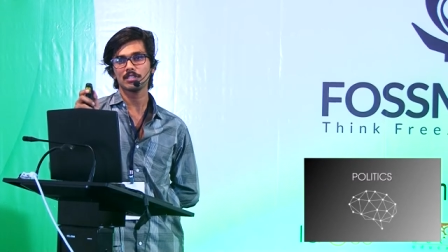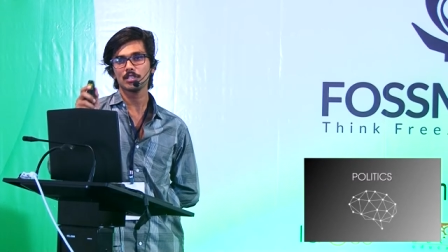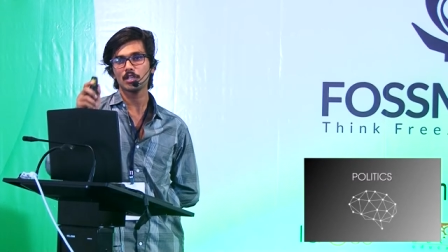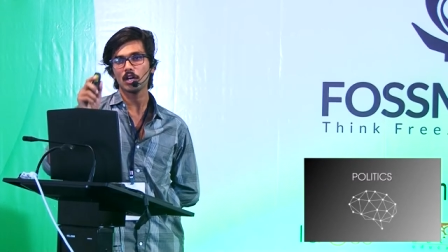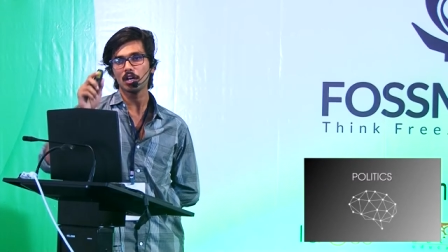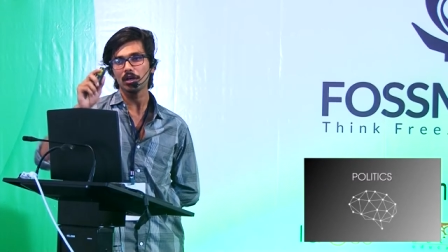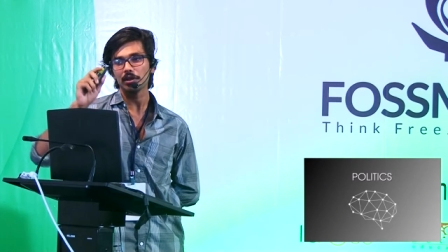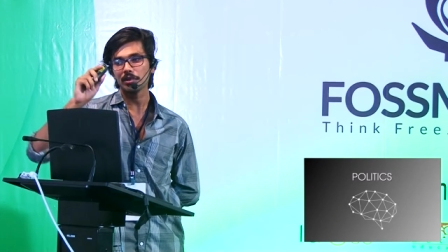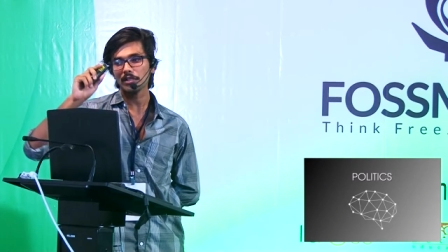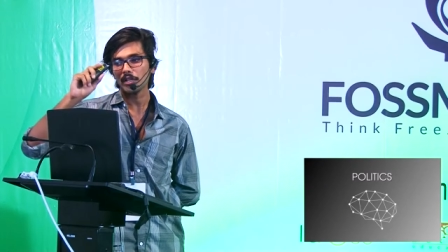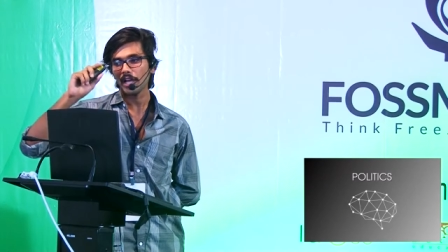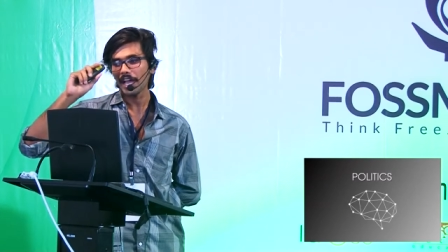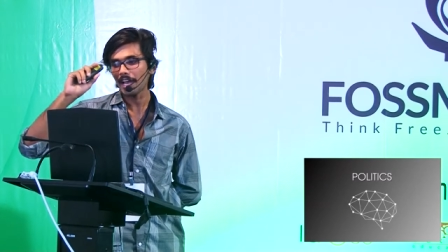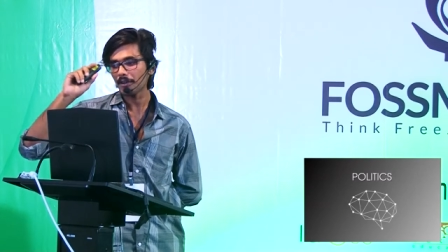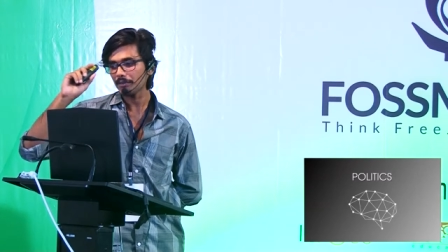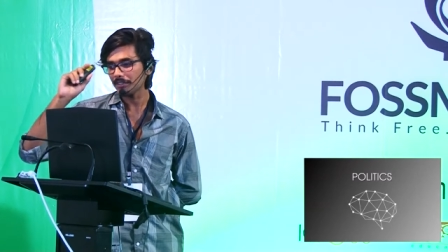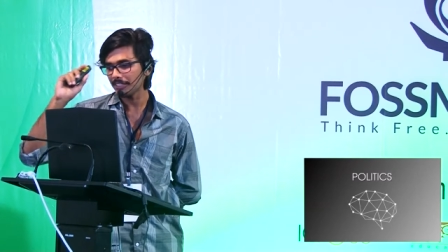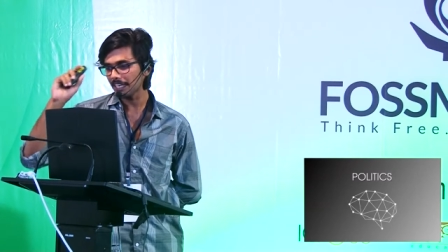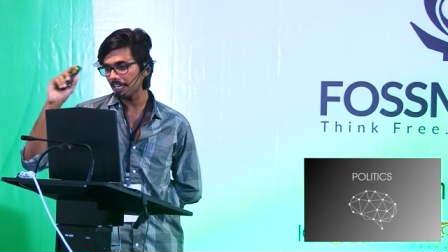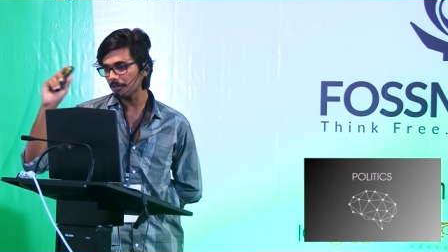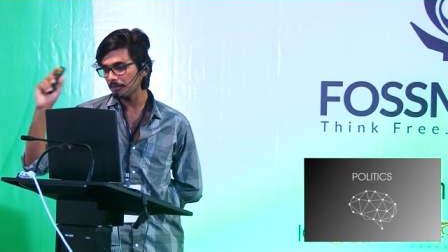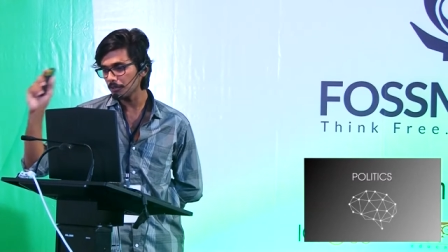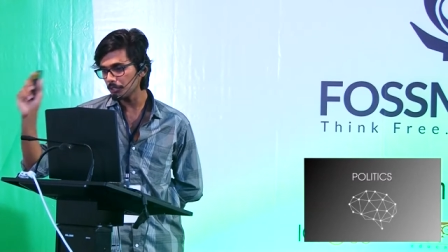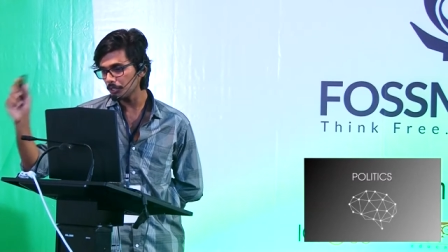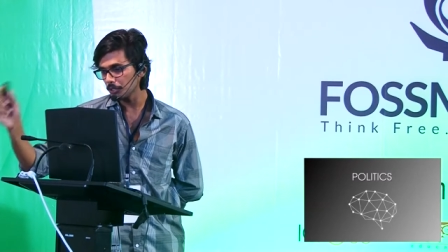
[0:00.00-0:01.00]
You don't you have
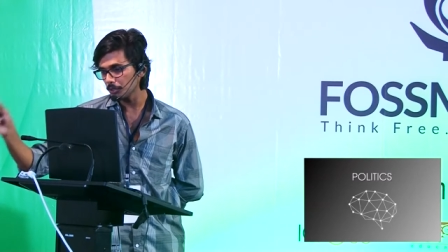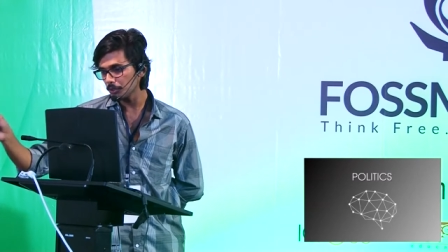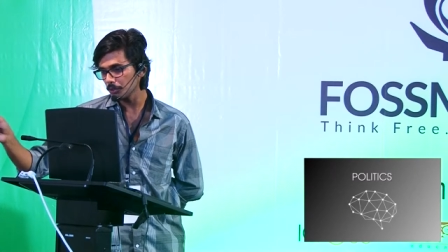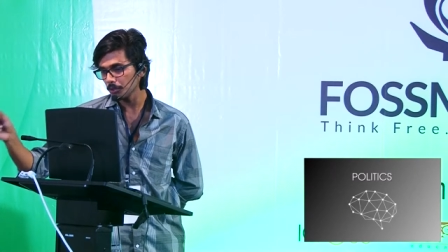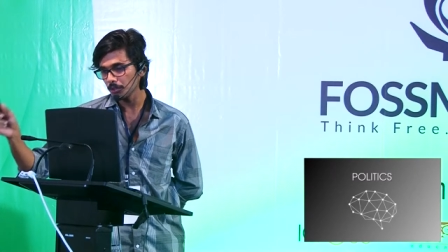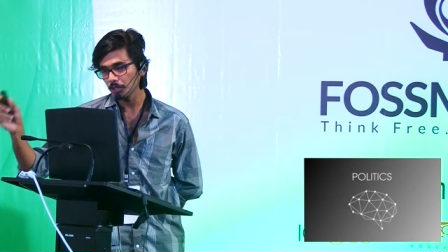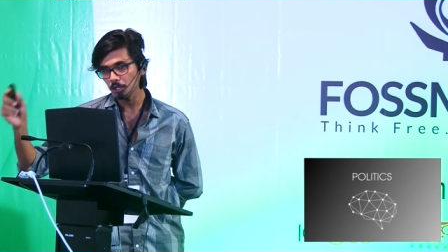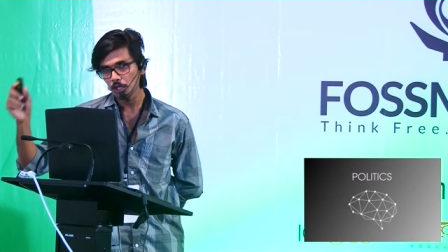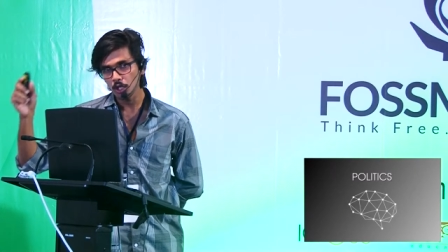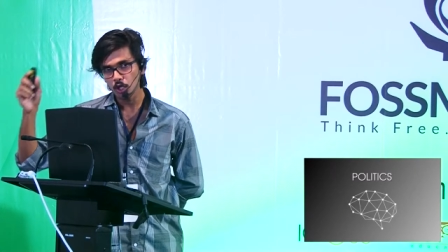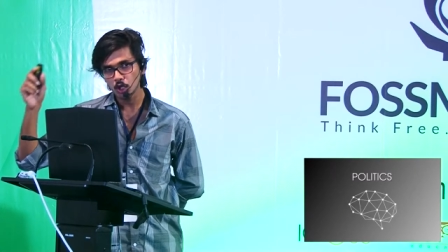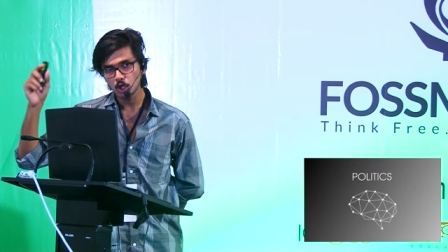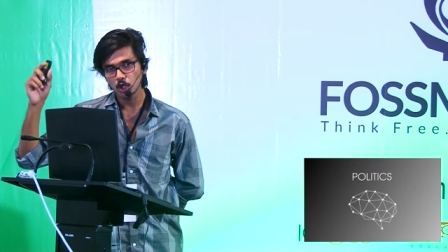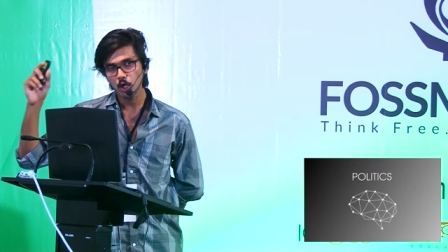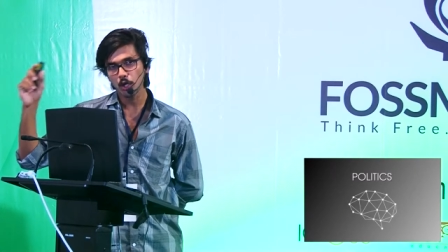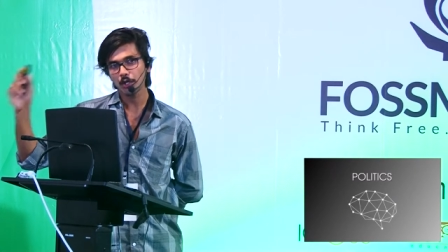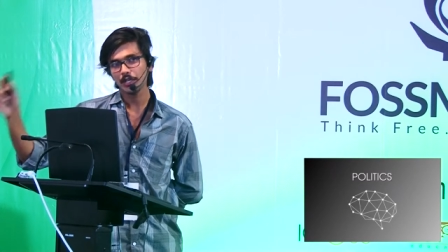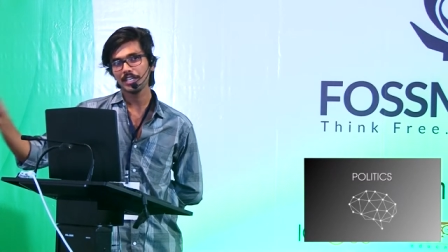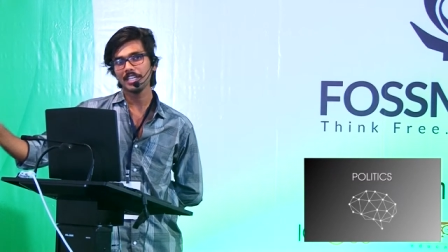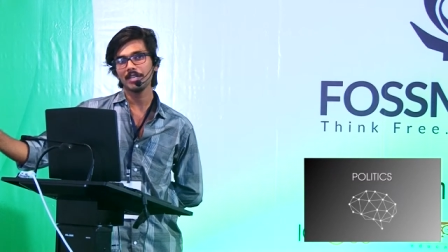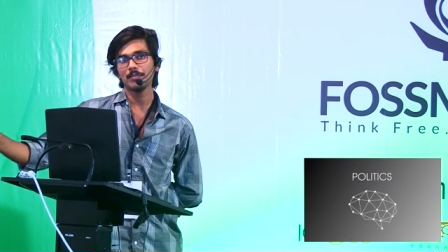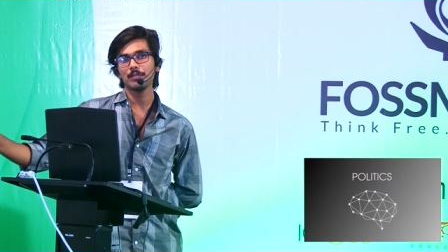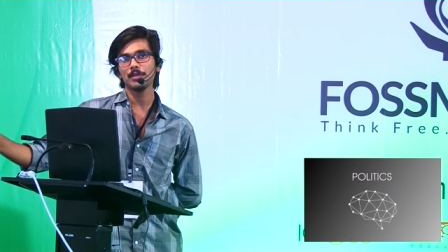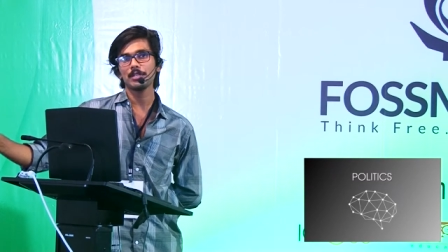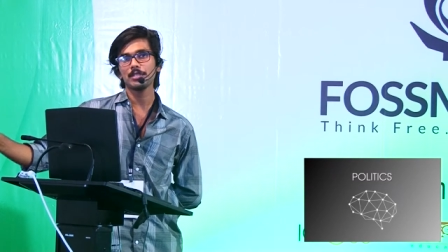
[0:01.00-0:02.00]
time to go
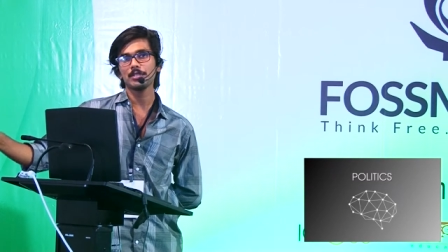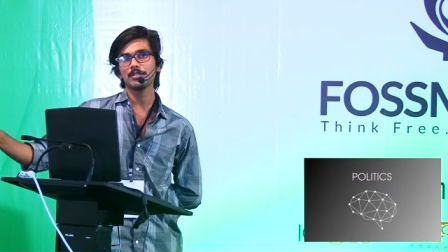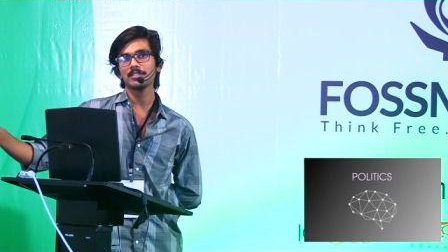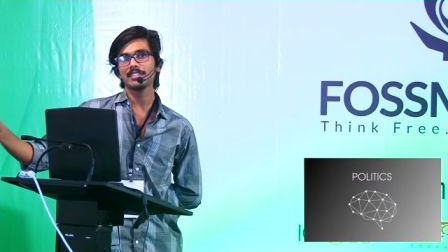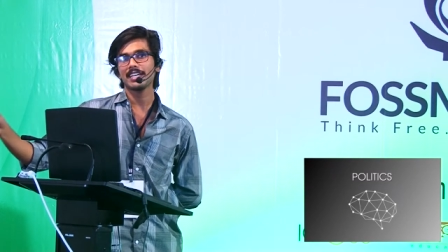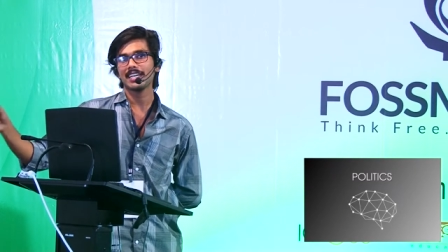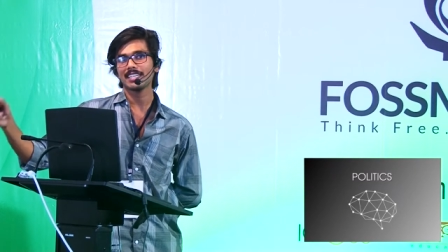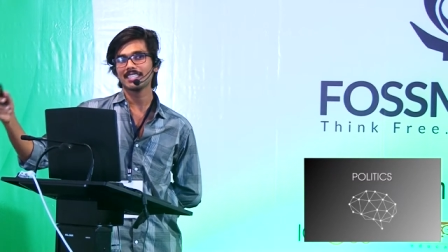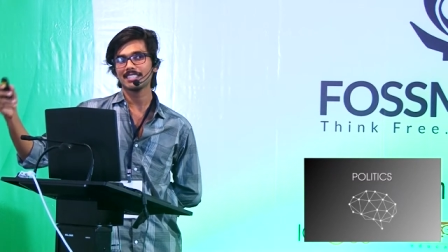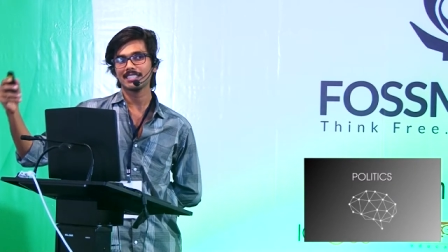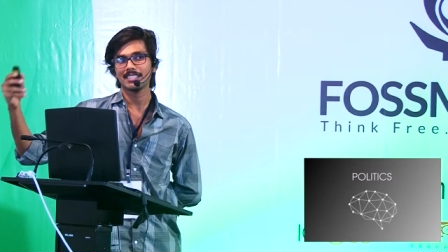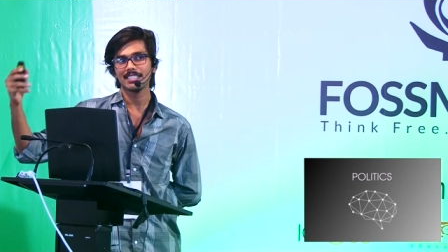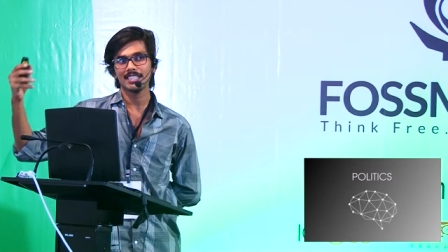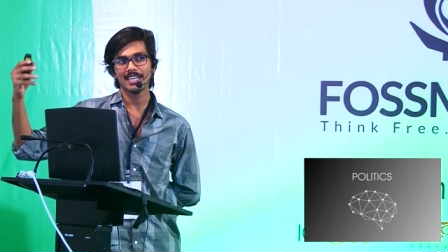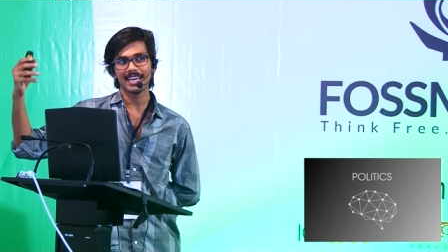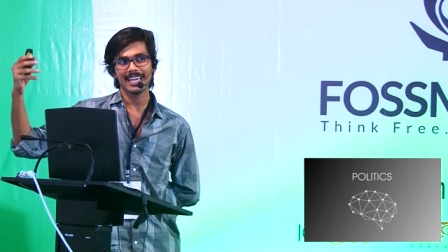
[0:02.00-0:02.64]
deep into that